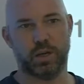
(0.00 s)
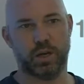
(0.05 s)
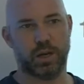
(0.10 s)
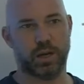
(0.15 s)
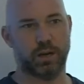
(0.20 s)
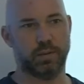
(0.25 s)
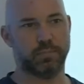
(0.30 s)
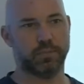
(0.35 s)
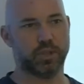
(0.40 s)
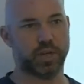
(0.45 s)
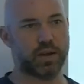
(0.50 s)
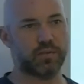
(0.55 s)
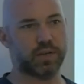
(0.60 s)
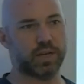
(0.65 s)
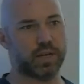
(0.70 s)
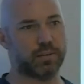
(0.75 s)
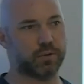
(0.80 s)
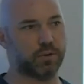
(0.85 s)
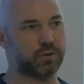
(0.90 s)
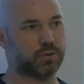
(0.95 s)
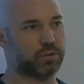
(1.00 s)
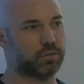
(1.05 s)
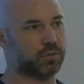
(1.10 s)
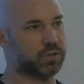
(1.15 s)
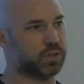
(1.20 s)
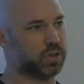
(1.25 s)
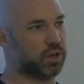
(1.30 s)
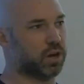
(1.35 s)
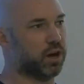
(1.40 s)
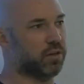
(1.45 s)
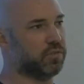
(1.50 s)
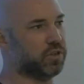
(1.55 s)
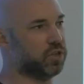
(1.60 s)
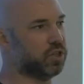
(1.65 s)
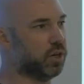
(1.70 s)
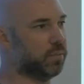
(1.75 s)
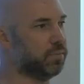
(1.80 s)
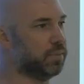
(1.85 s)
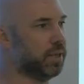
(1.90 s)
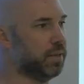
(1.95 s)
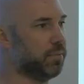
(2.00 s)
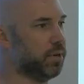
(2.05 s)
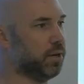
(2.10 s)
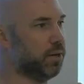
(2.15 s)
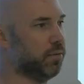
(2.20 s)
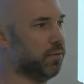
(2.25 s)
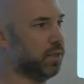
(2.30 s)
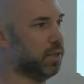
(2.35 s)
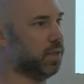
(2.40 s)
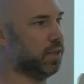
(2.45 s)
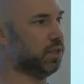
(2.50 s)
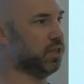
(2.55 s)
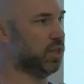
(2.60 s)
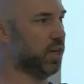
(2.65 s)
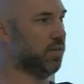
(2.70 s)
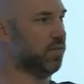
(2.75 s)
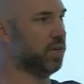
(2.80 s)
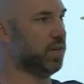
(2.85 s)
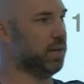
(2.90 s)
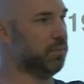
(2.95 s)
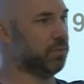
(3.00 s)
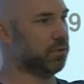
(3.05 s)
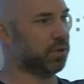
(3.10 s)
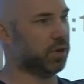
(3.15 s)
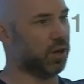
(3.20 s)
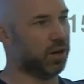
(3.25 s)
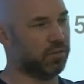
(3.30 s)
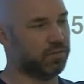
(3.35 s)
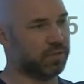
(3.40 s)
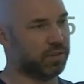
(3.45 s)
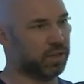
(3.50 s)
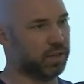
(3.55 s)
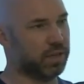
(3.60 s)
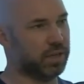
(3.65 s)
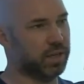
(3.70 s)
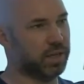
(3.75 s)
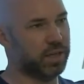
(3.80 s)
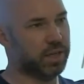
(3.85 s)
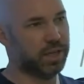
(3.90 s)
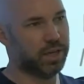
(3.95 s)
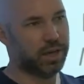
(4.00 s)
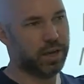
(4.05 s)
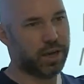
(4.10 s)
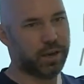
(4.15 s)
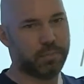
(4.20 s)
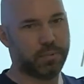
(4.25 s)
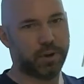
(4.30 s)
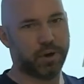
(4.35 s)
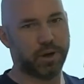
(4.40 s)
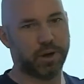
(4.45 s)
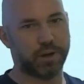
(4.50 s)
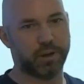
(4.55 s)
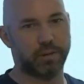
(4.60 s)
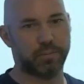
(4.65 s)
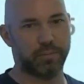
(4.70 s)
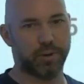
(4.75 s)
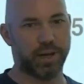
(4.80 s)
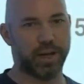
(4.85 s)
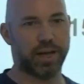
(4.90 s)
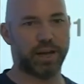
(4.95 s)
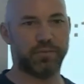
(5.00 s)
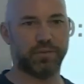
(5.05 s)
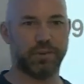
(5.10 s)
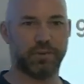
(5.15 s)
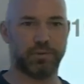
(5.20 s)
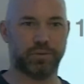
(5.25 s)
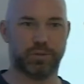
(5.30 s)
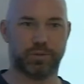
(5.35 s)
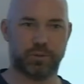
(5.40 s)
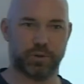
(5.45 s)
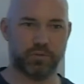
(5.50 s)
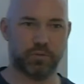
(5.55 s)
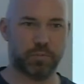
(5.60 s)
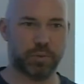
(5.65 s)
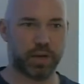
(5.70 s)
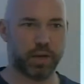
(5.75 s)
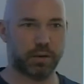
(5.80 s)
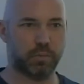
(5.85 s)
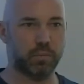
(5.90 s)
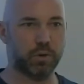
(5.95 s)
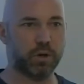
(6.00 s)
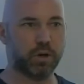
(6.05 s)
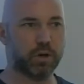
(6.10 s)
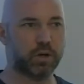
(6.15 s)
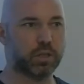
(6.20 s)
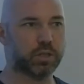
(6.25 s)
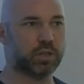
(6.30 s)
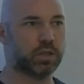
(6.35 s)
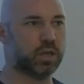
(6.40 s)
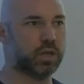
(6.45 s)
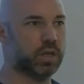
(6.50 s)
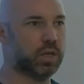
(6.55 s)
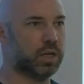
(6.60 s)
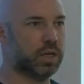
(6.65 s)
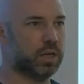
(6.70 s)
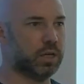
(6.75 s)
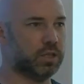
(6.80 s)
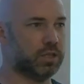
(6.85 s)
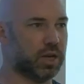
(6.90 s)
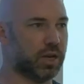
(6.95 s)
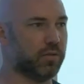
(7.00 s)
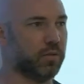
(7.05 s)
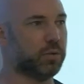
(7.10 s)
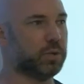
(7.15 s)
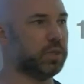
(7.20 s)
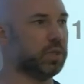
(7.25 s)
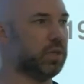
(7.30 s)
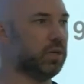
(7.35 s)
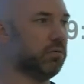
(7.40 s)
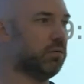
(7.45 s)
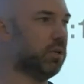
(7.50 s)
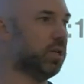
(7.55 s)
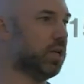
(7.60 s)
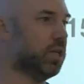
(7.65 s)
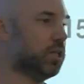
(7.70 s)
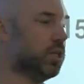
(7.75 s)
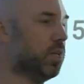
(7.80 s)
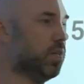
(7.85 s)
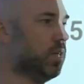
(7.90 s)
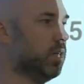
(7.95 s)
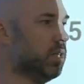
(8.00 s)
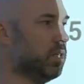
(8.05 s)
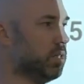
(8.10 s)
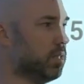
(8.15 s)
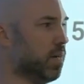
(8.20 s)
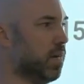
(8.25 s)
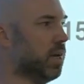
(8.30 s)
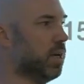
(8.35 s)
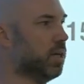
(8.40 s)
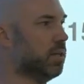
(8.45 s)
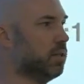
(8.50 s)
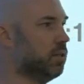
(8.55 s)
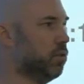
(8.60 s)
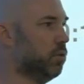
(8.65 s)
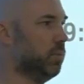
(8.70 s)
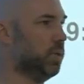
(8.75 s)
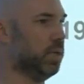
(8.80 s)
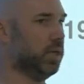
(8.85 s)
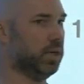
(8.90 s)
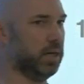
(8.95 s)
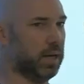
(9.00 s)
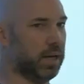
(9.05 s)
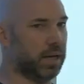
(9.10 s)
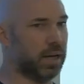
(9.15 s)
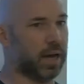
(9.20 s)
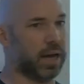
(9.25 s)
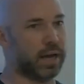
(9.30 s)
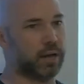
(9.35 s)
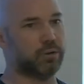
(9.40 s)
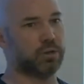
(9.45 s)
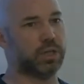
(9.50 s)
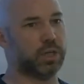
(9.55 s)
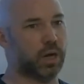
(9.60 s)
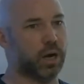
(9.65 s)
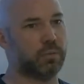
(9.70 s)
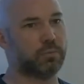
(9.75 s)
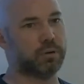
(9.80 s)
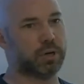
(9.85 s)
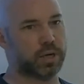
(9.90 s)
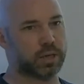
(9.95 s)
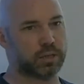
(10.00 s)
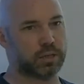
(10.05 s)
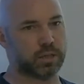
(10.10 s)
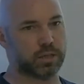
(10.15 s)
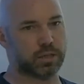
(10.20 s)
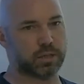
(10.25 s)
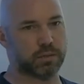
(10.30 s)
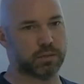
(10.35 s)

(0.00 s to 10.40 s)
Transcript: Java demos, there was the coffee shop demo and the Java-enabled coffee pot and what have you. It was sort of a play on words. Java was initially designed to be an IoT operating system,